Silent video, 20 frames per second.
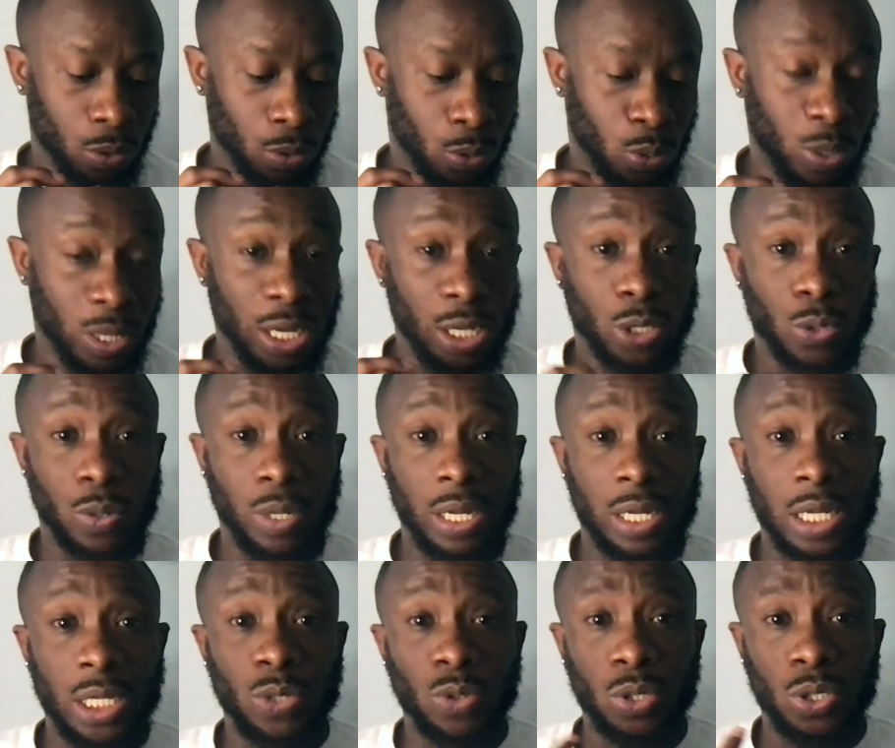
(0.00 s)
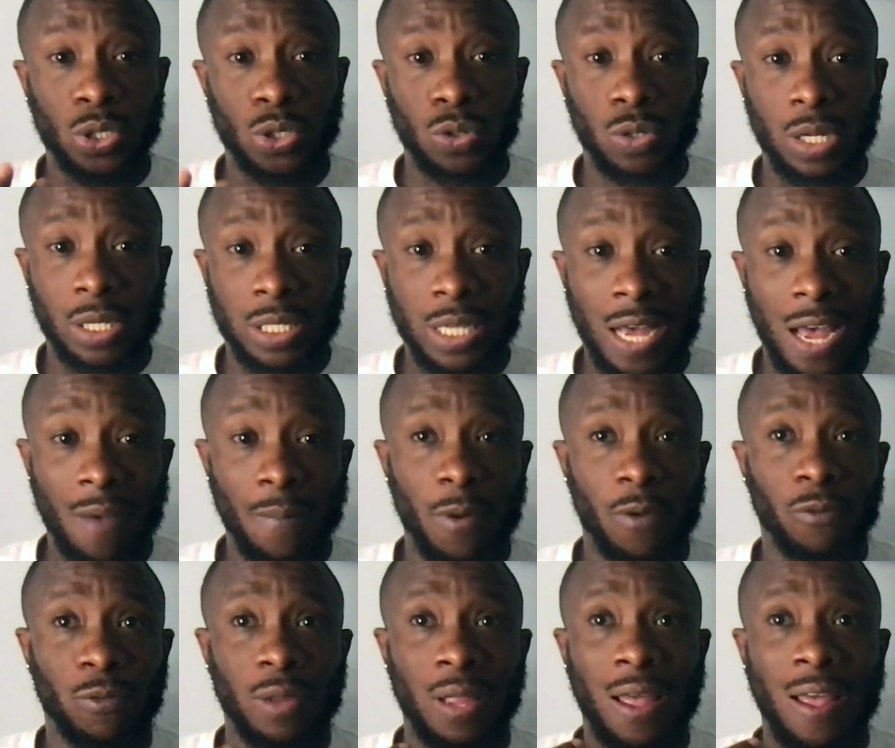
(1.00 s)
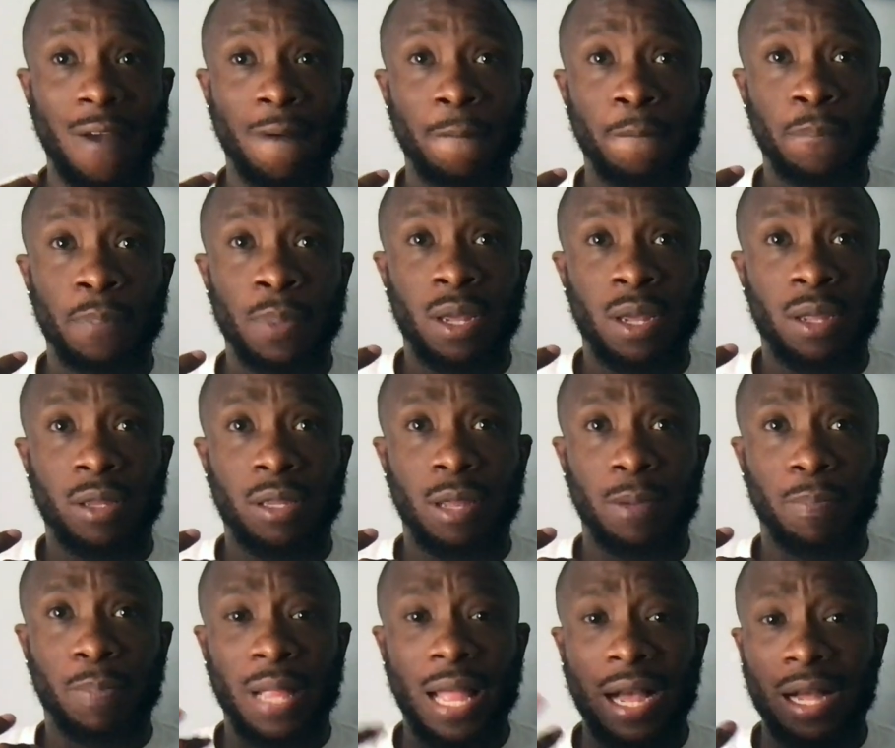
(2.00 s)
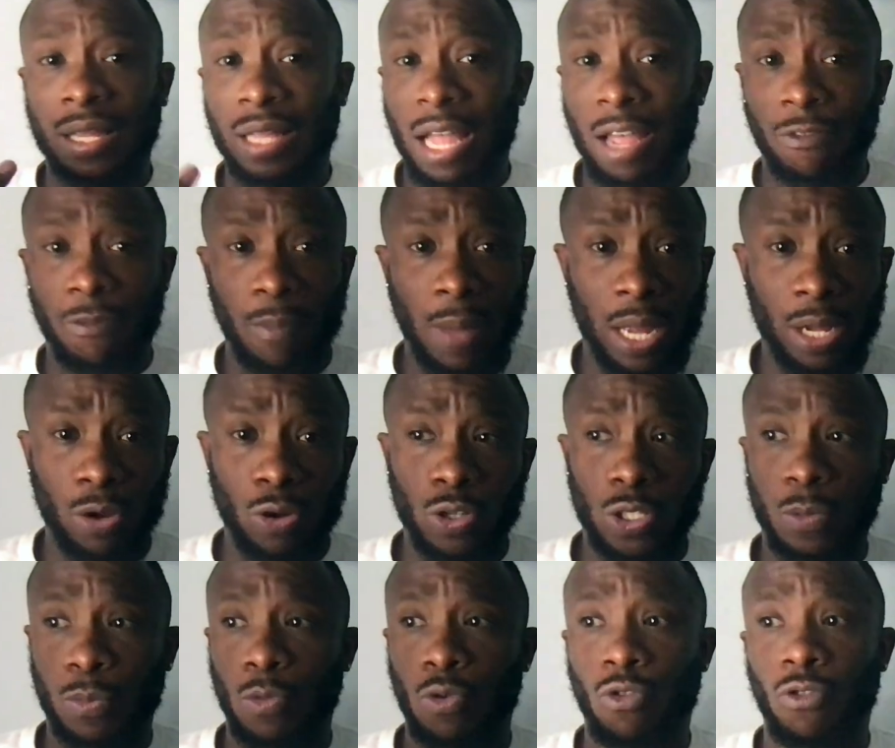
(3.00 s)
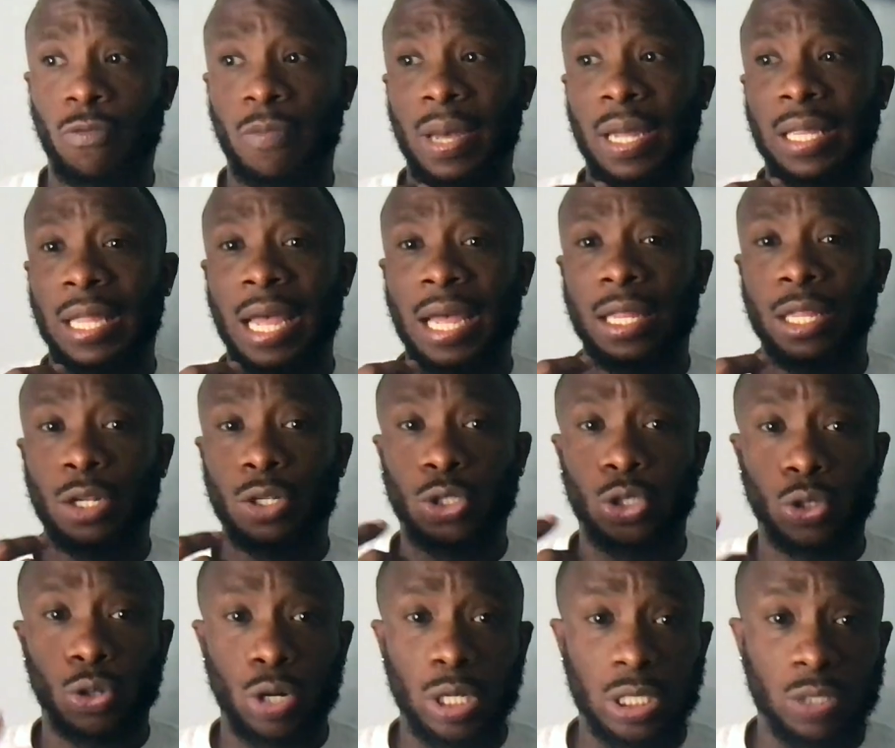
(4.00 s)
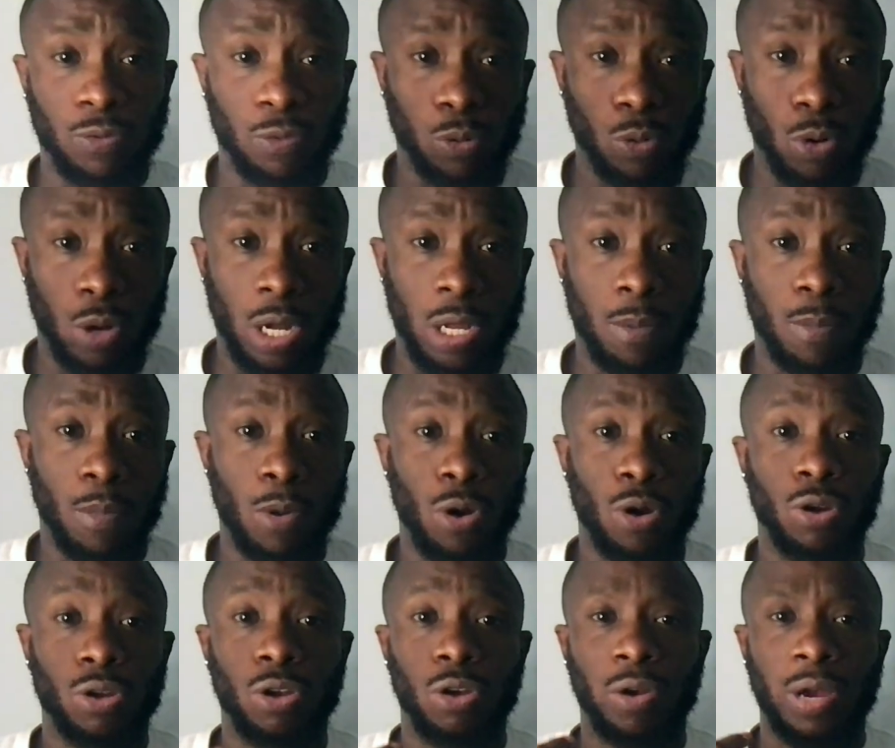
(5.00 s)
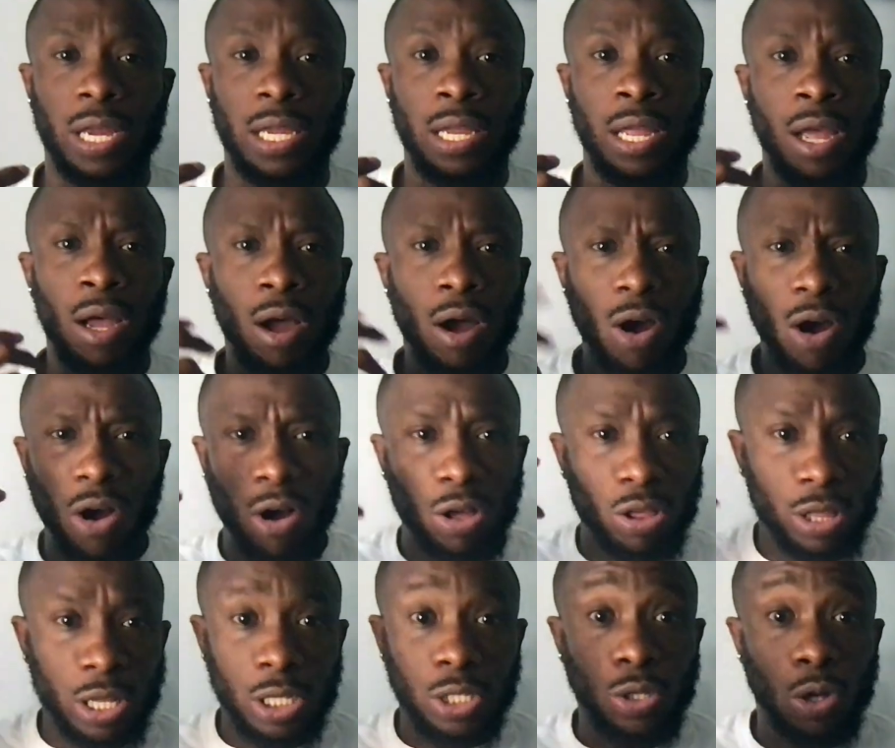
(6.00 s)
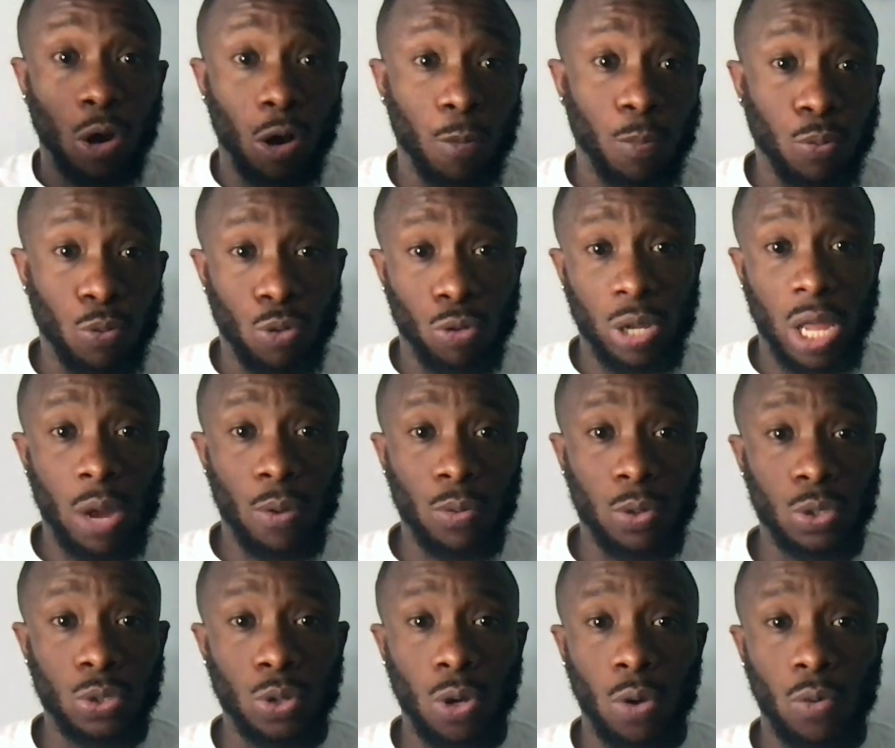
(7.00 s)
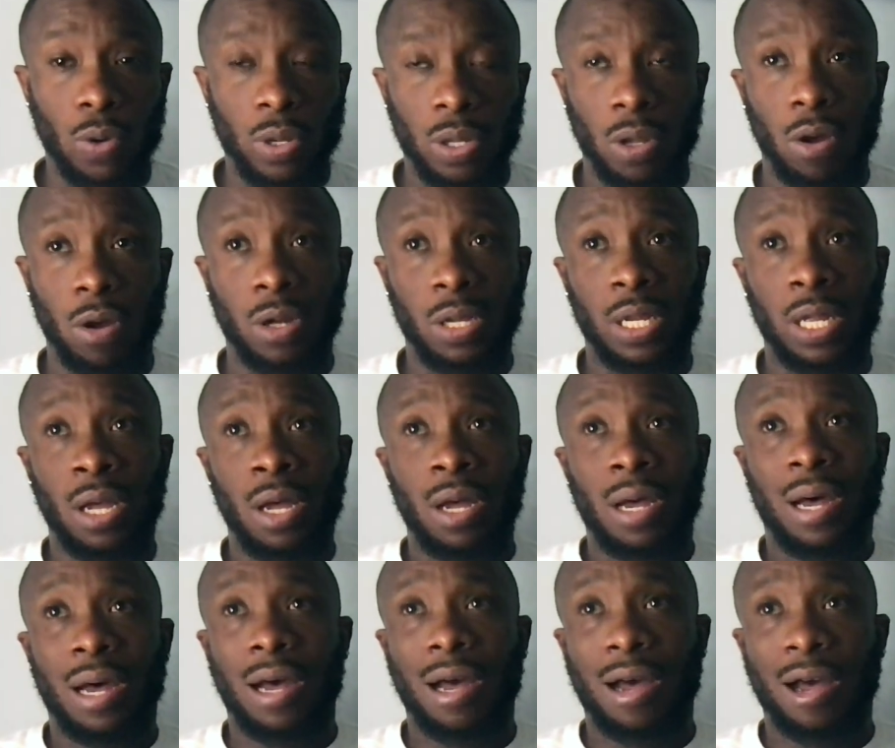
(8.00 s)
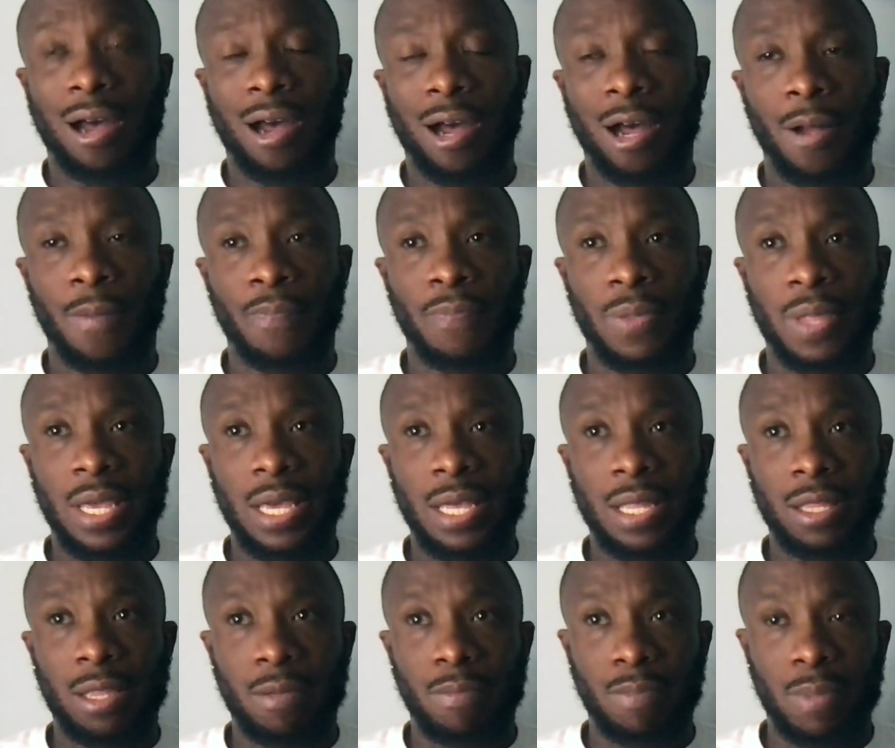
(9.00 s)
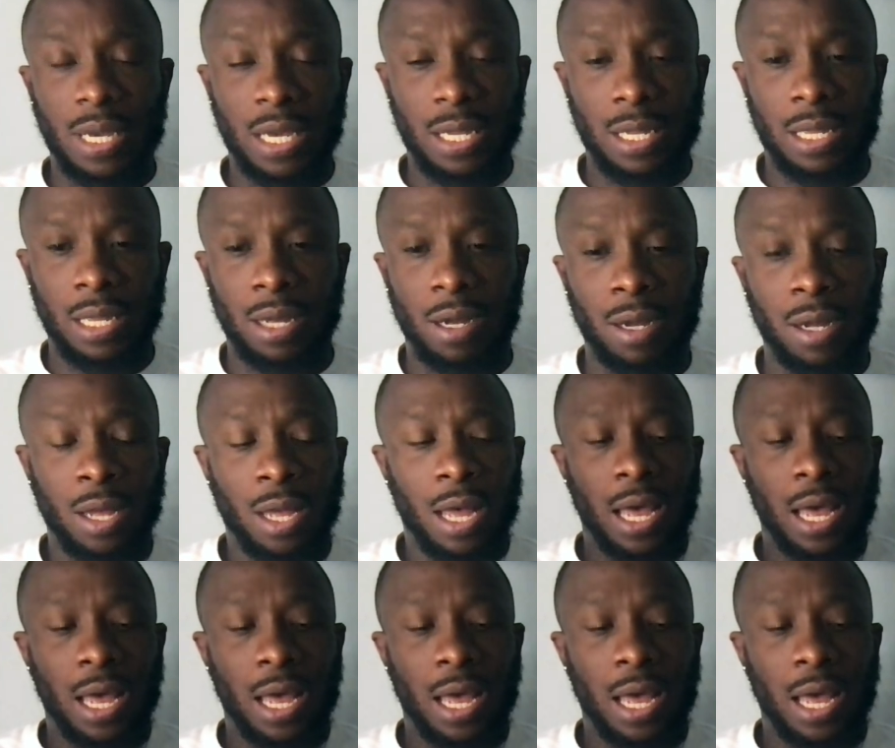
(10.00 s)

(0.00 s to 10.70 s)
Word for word: 2020, this was during the time of like the Black Lives Matters movement and the George Floyd murder and all this uproar that was going on um, in the media.